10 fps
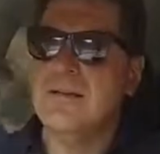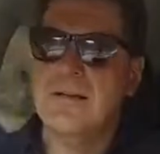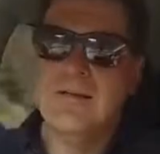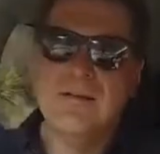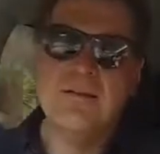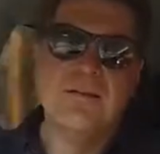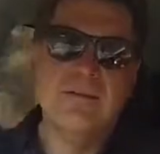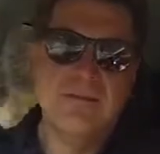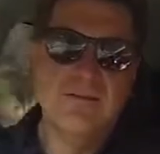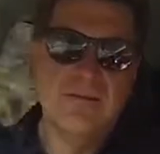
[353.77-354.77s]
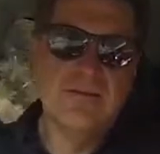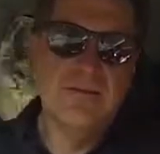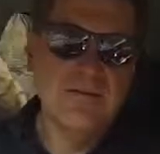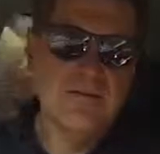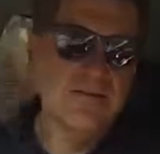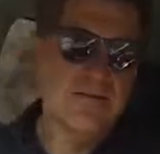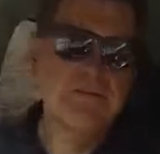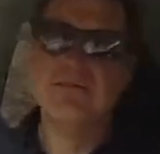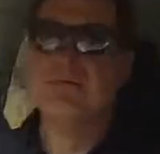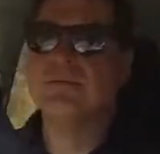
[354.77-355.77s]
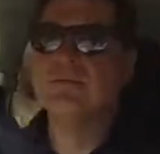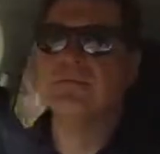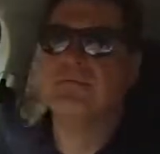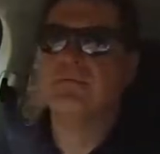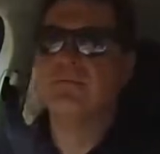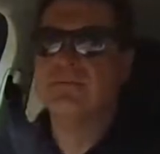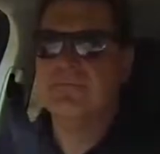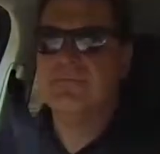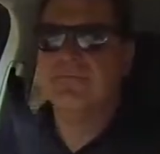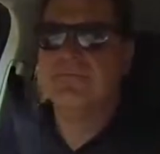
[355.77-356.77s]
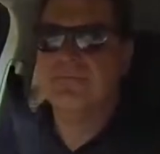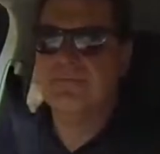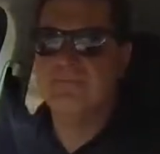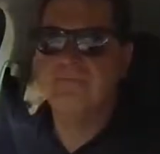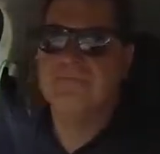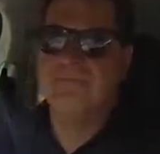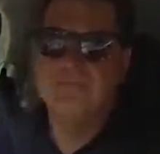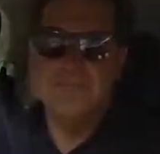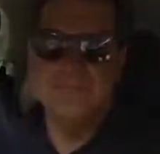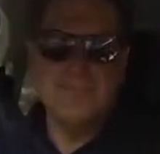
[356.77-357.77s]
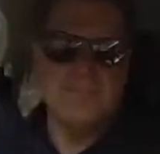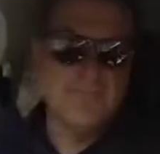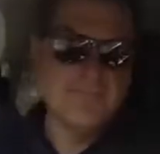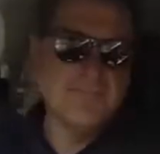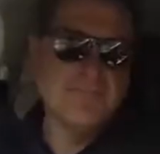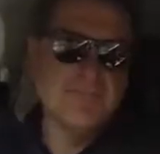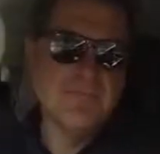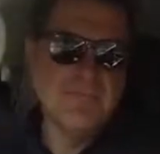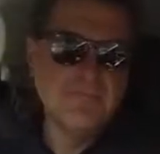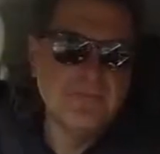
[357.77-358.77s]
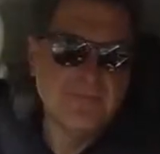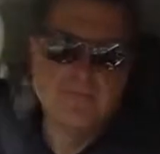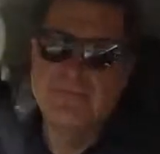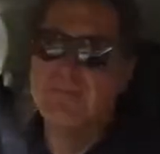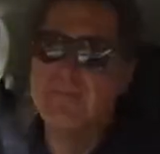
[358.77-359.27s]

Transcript: The person shown says nothing.